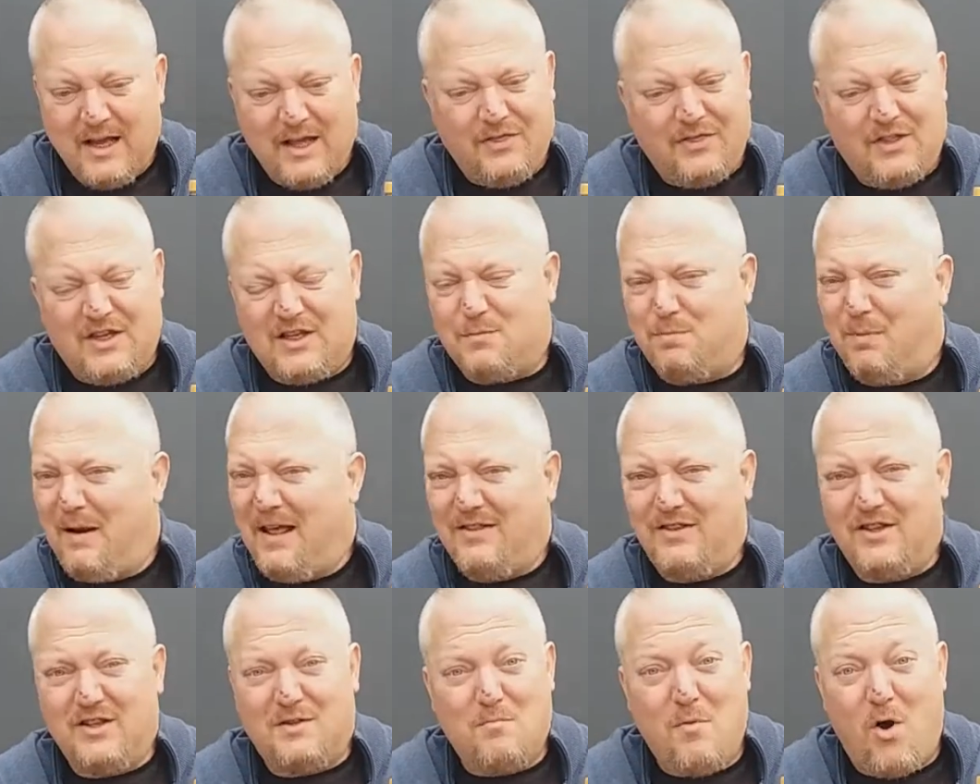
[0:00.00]
This
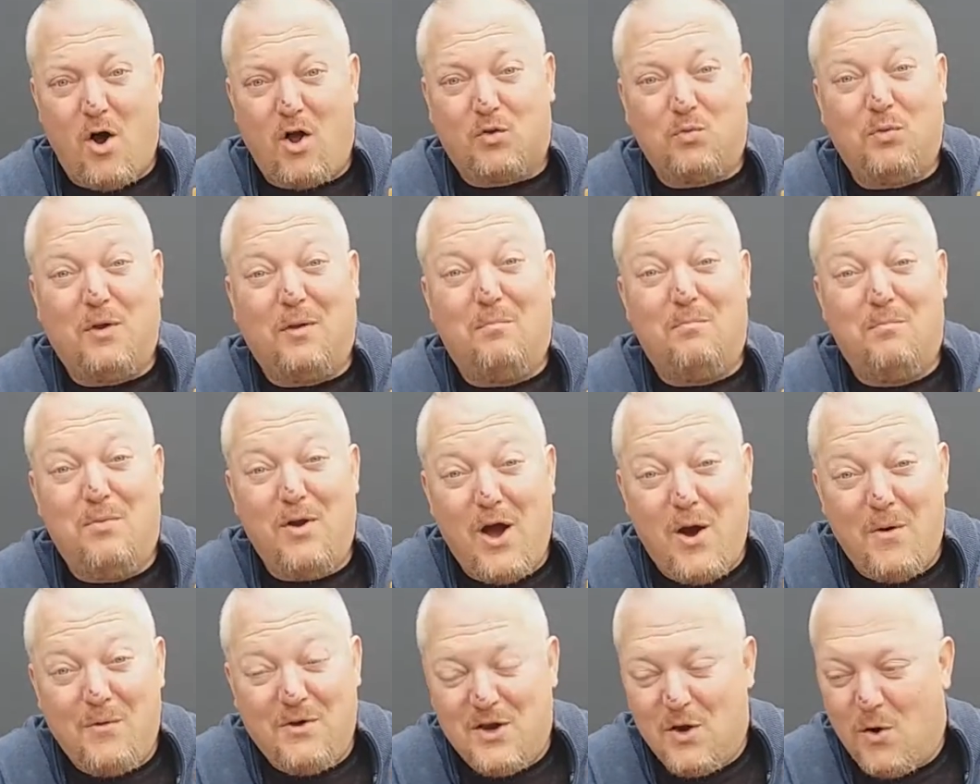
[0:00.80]
blended malt will
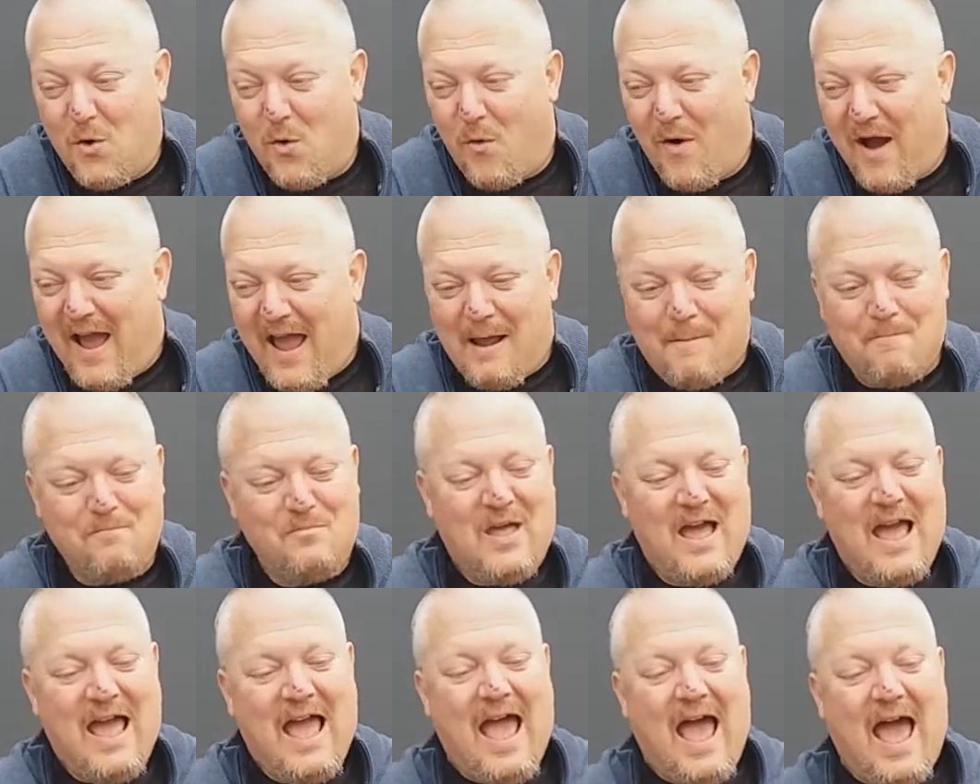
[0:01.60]
blow you away
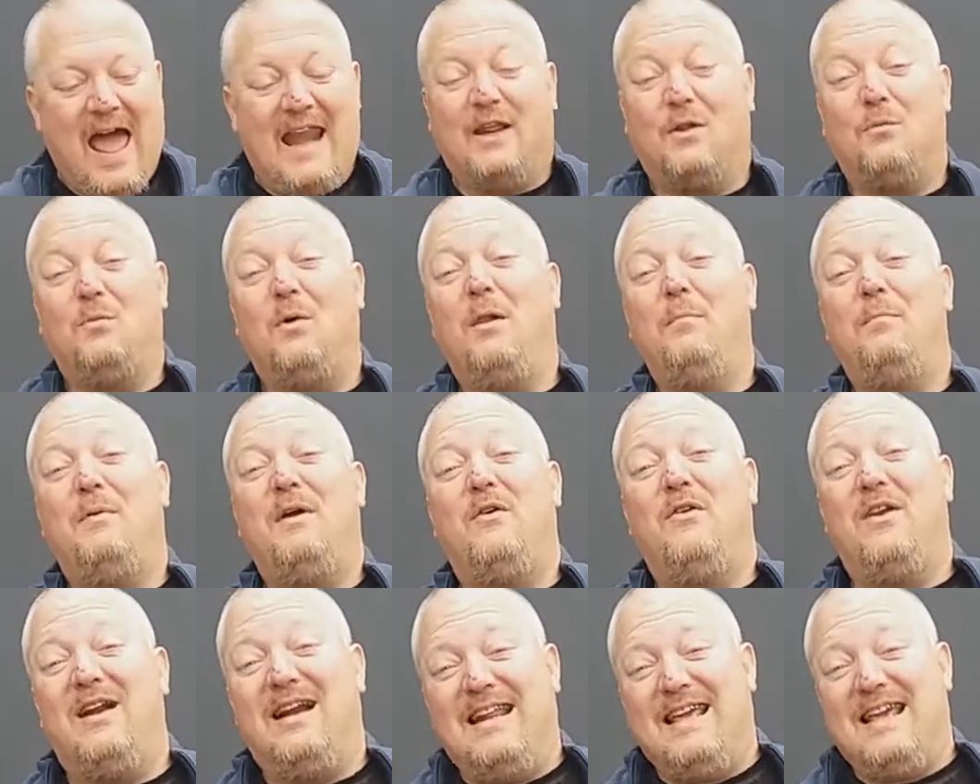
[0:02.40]
and it will be
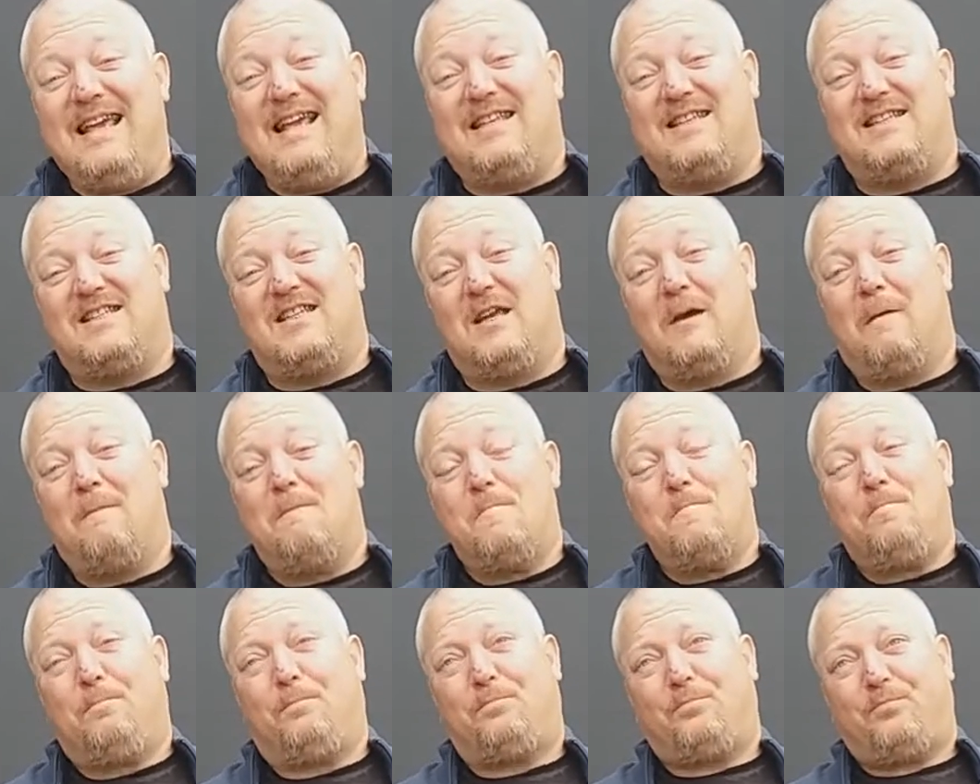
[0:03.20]
released
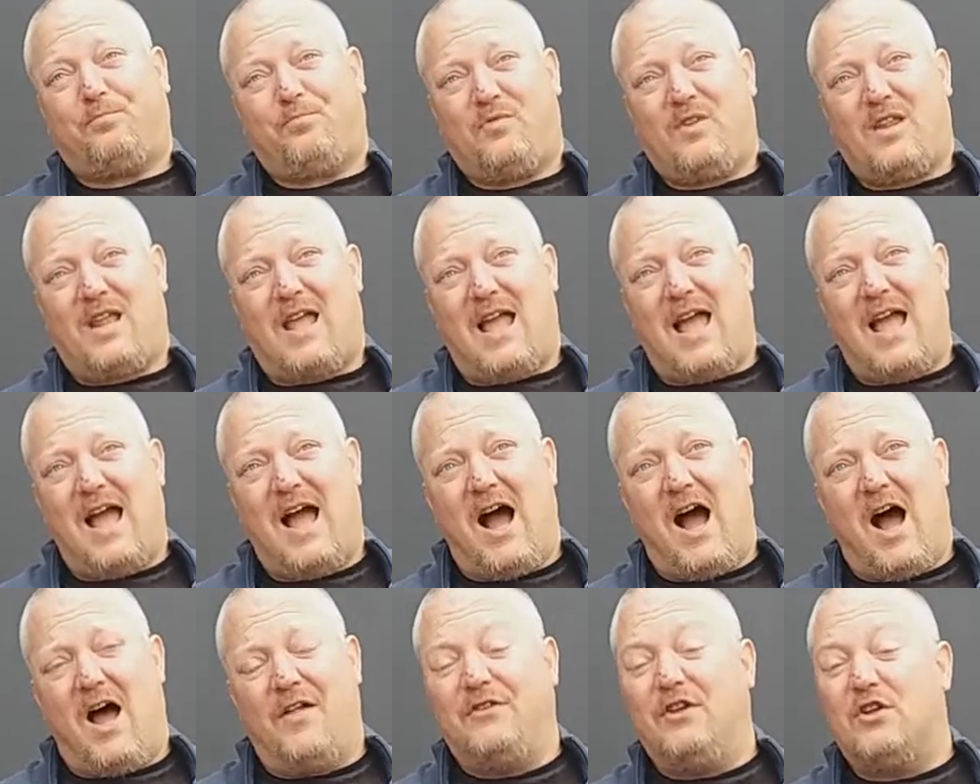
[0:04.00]

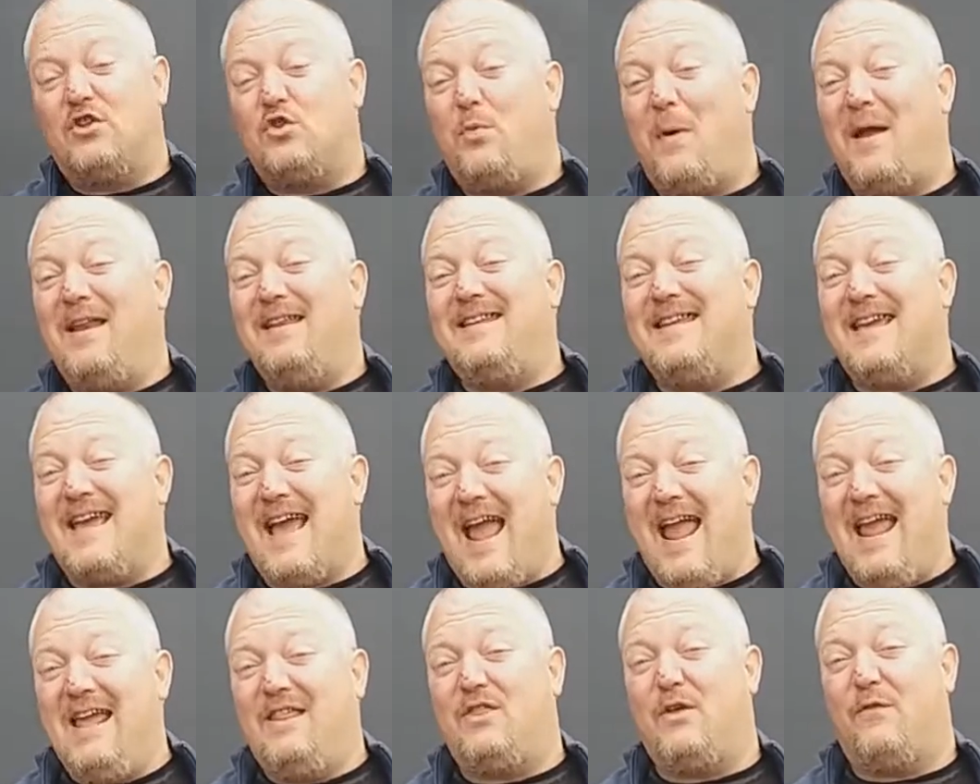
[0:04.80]
on the
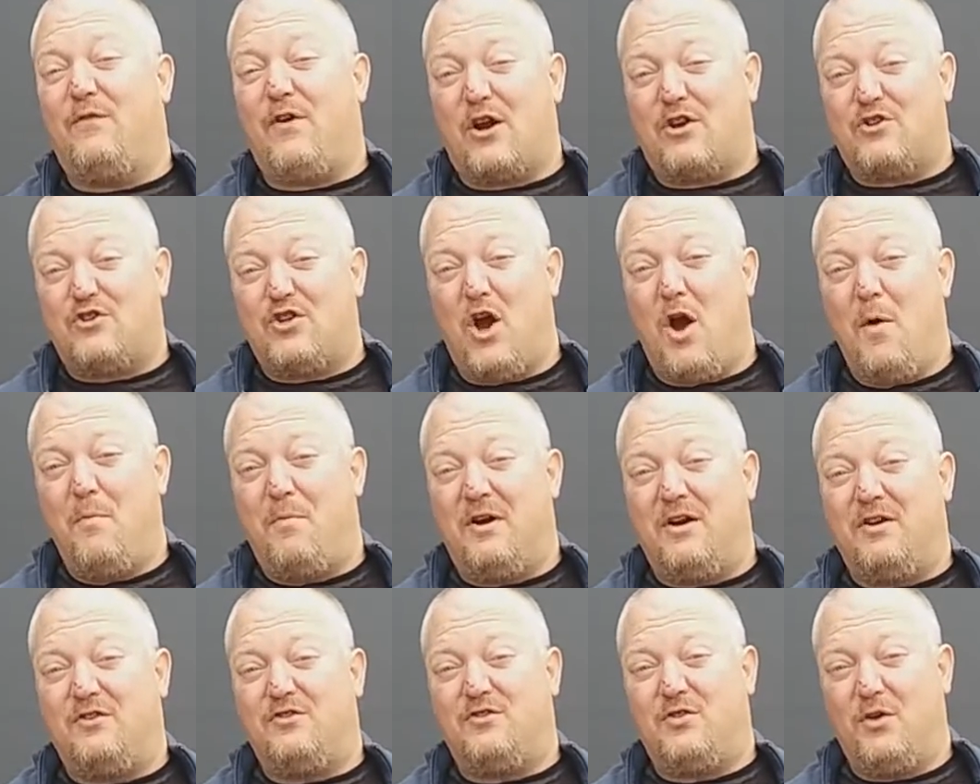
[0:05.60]
28th of
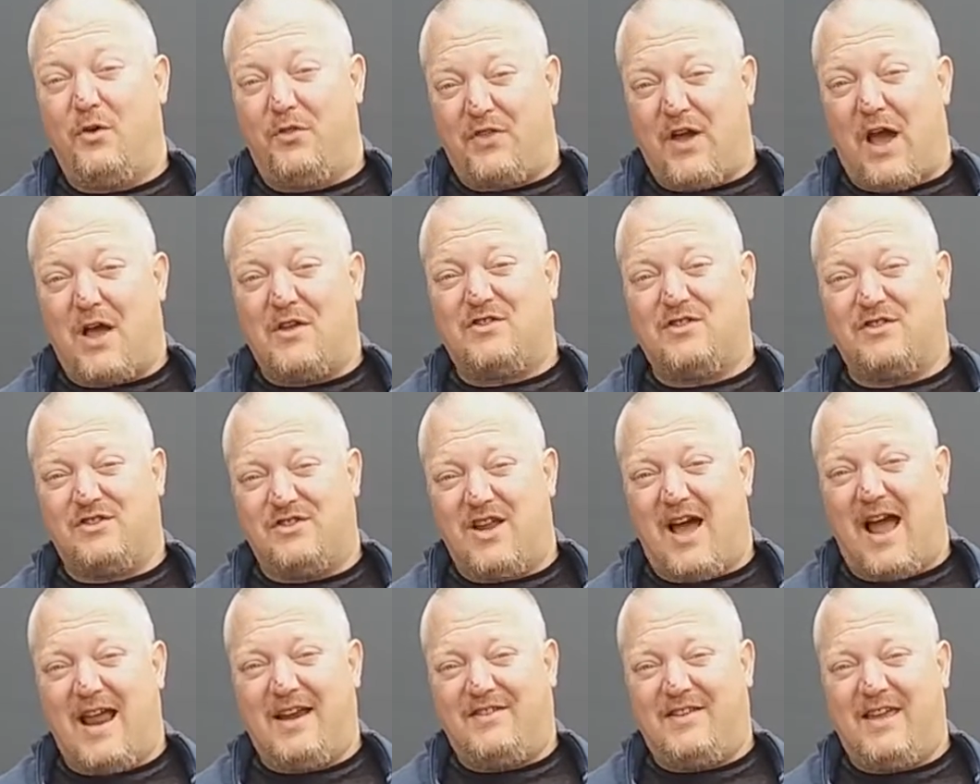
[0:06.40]
October
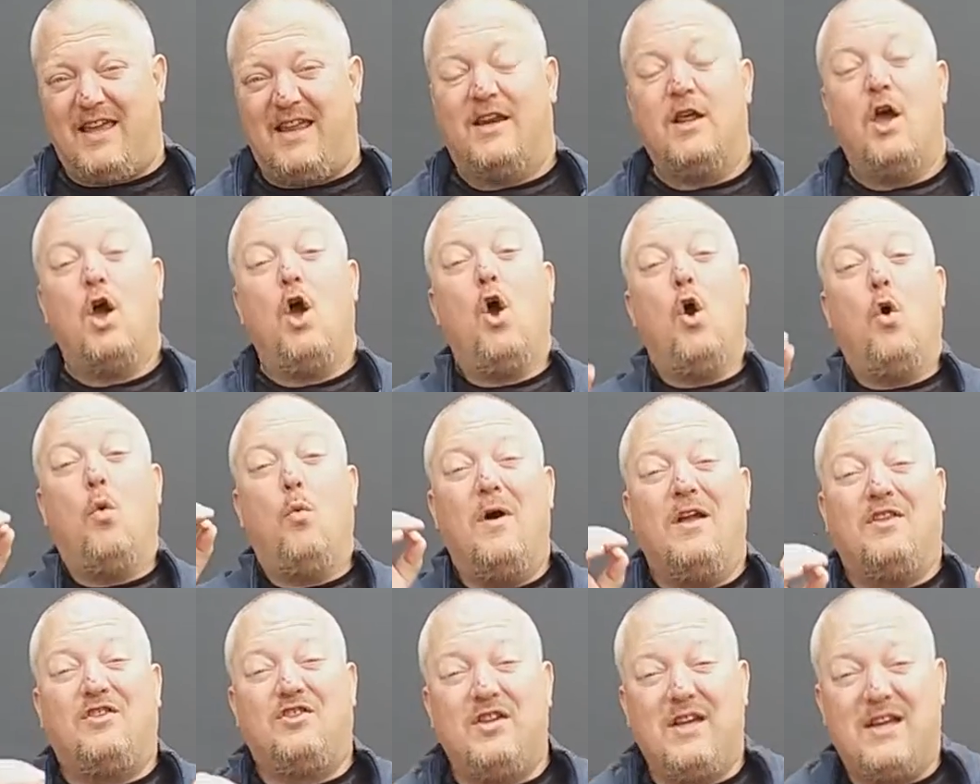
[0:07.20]
2019,
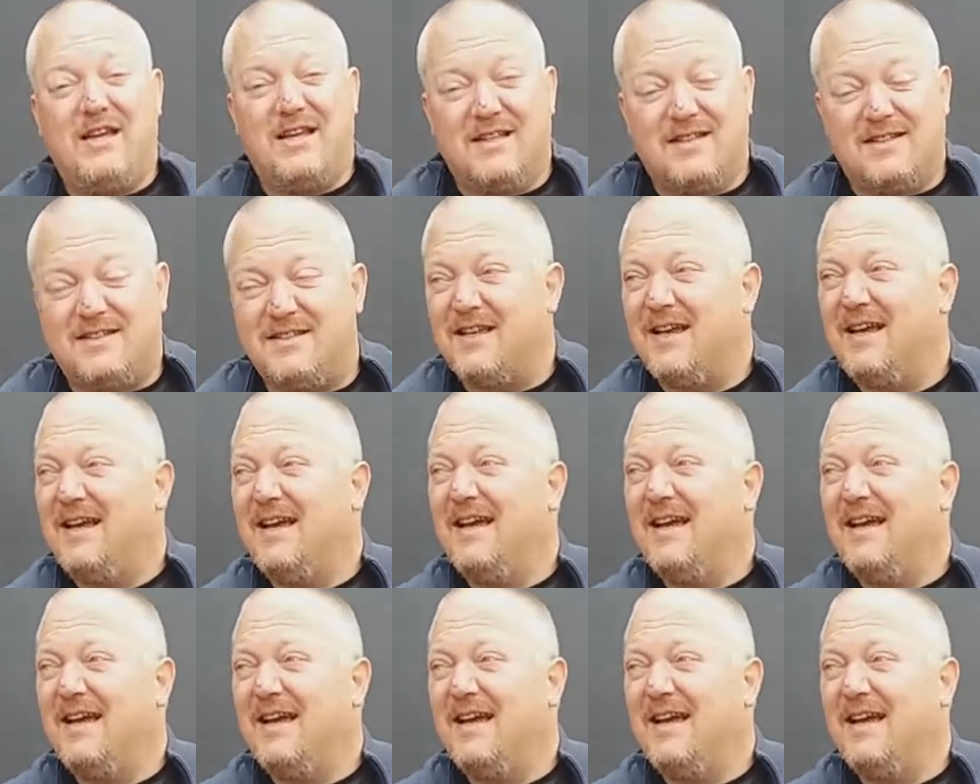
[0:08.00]
which is